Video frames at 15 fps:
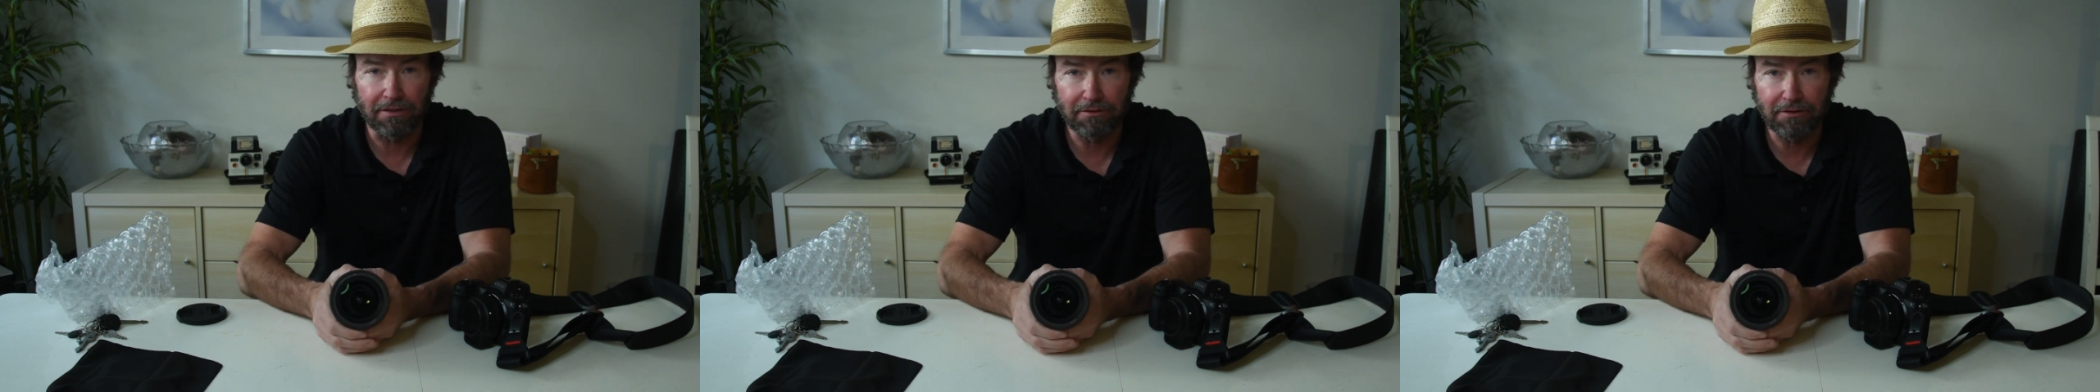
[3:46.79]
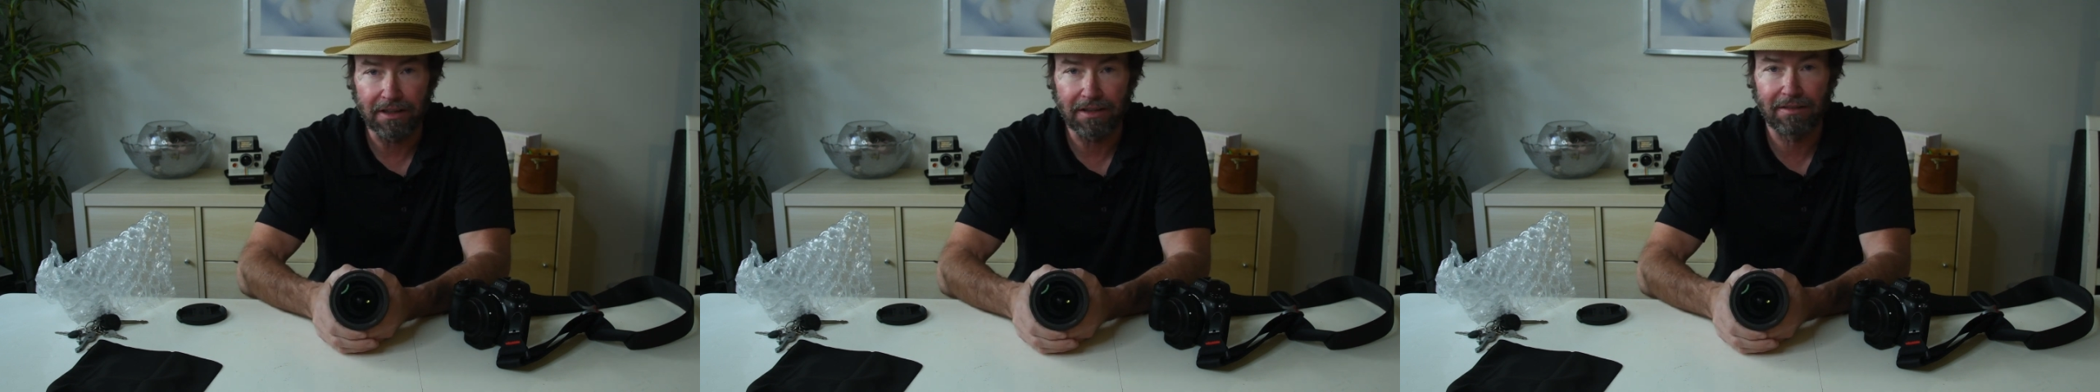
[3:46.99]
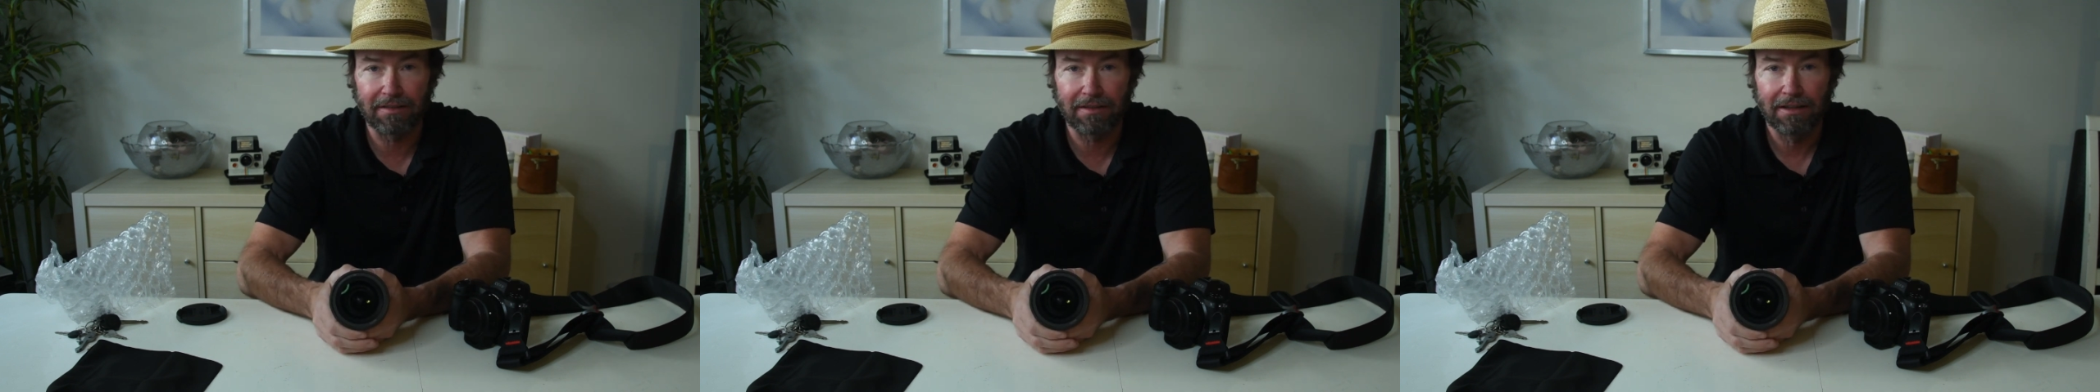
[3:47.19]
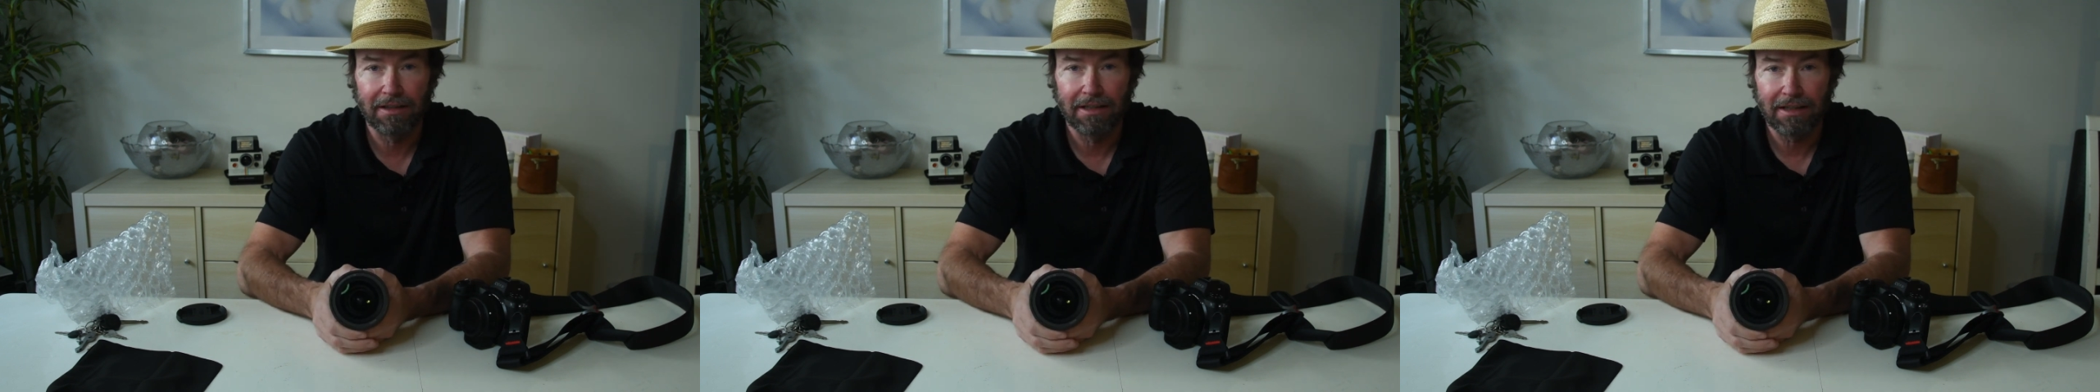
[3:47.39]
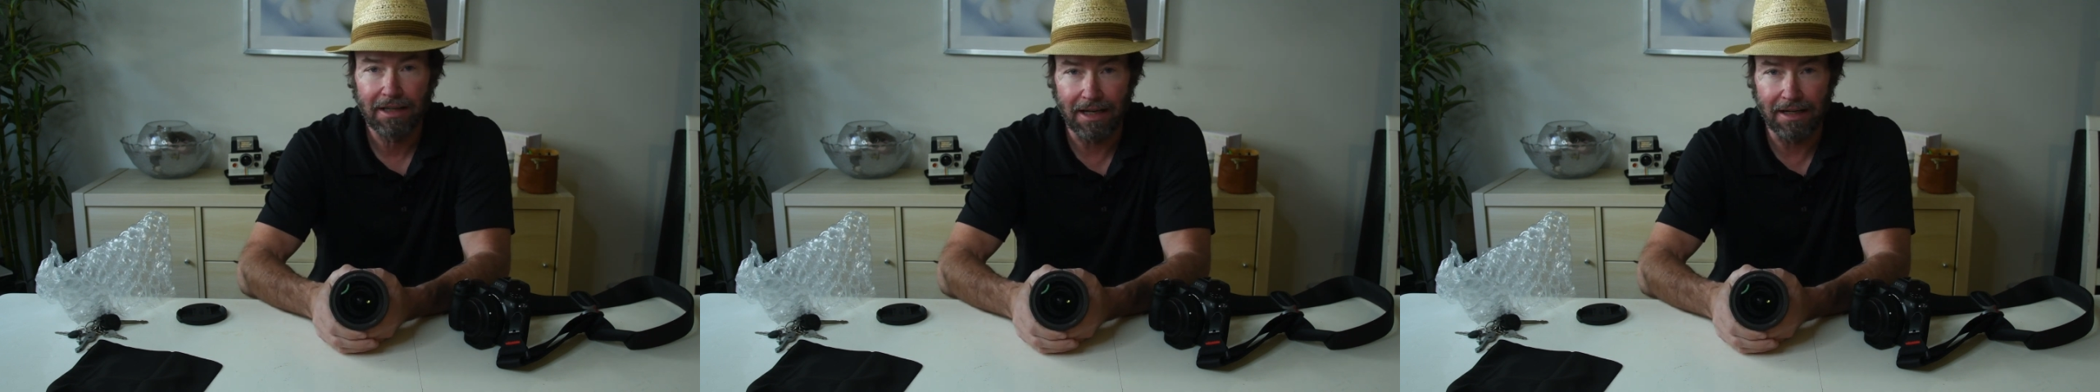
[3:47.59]
affix
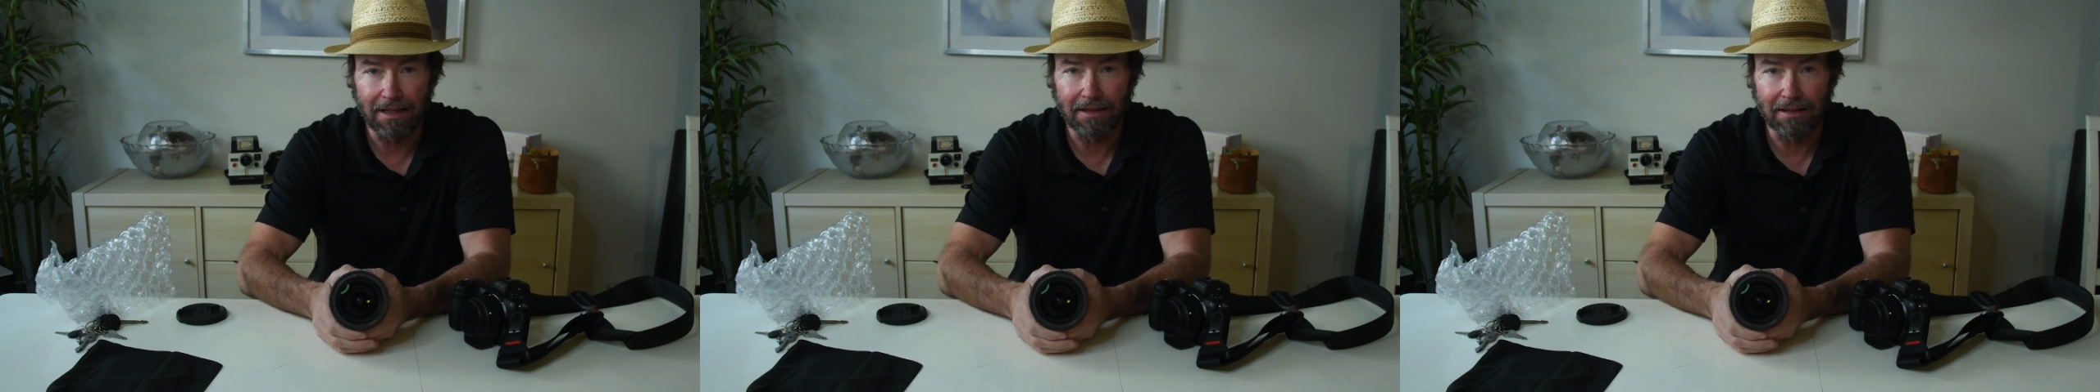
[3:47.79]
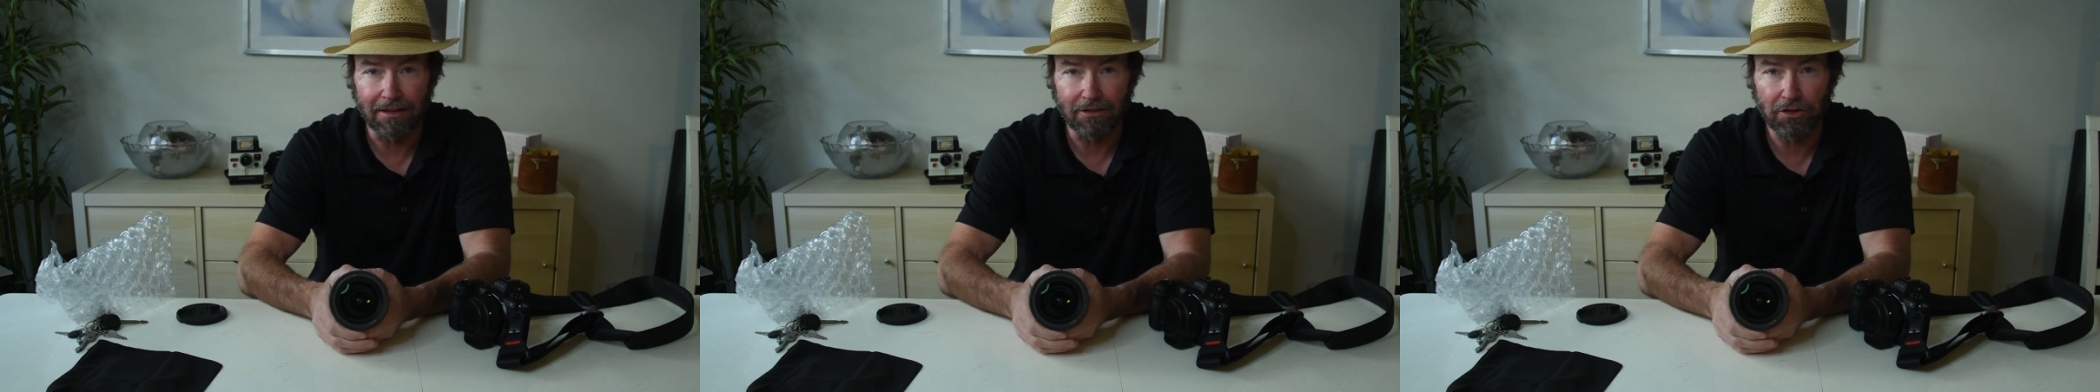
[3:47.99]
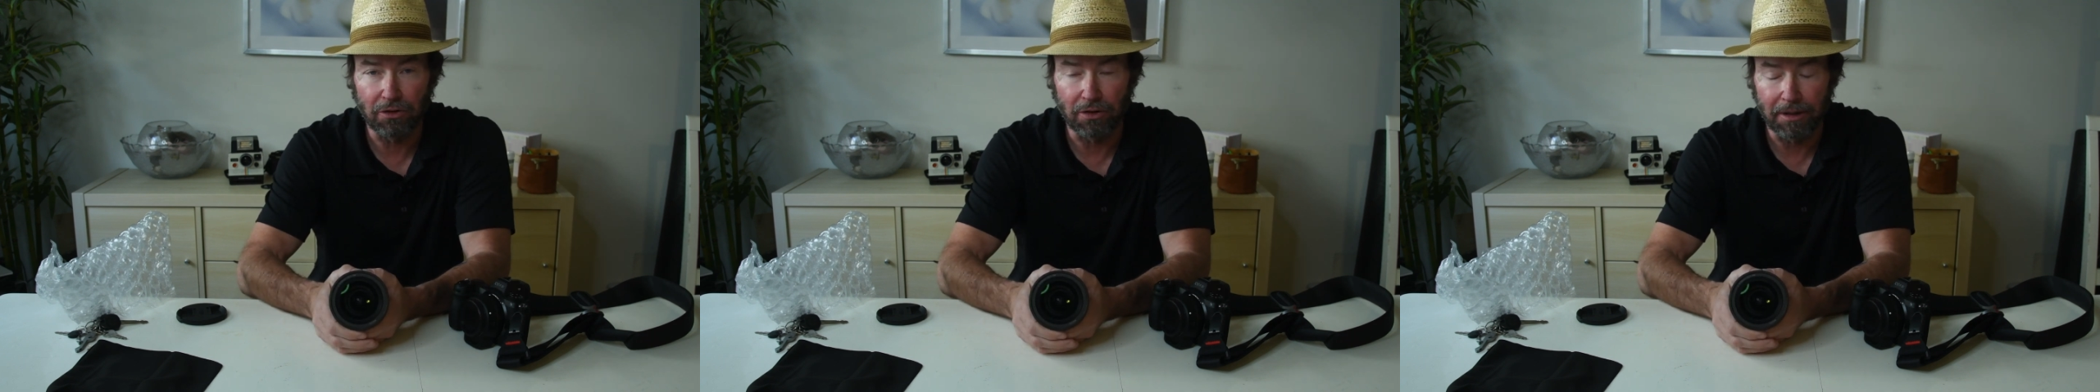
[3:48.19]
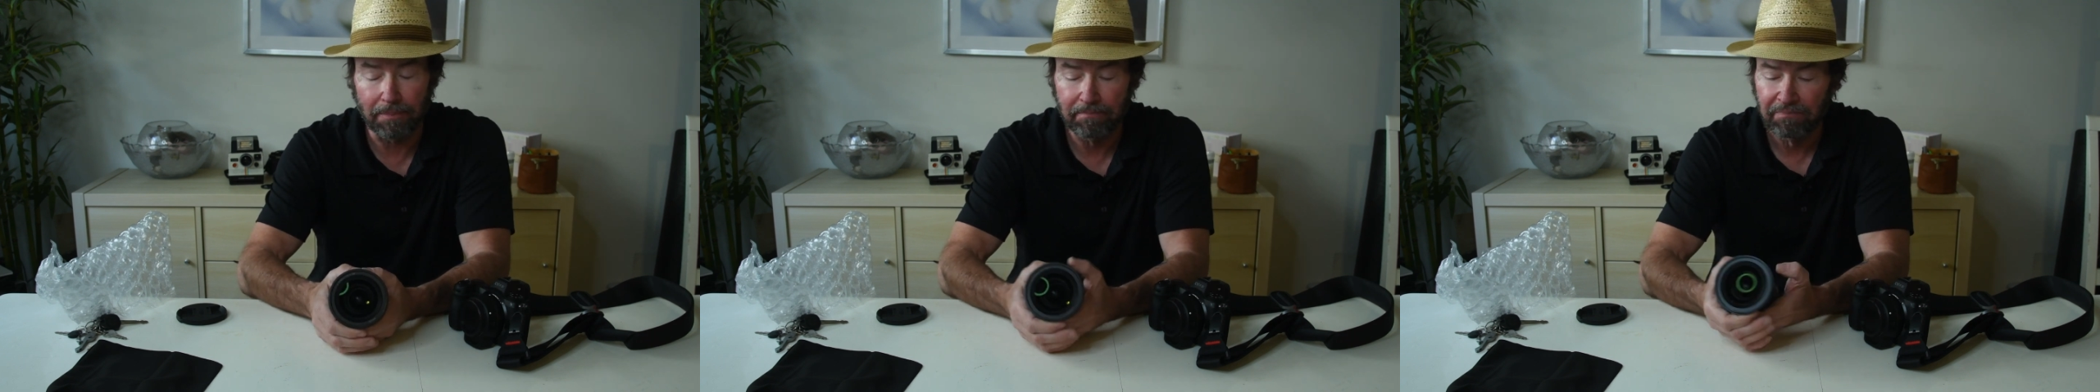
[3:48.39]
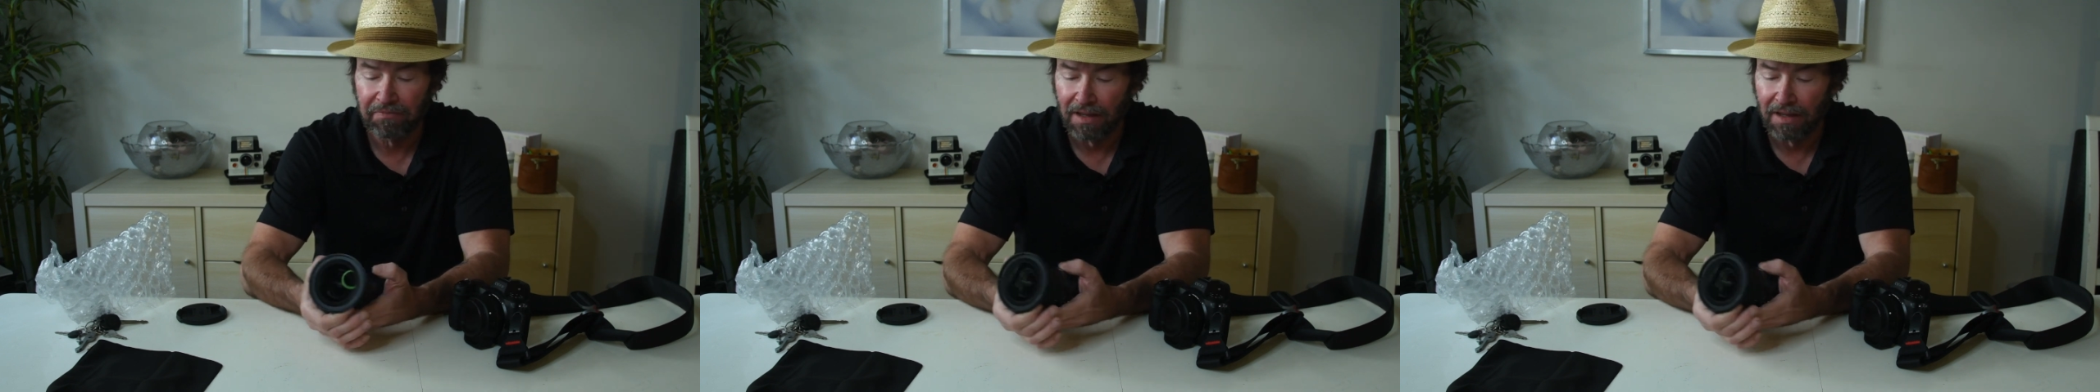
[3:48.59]
anything to it.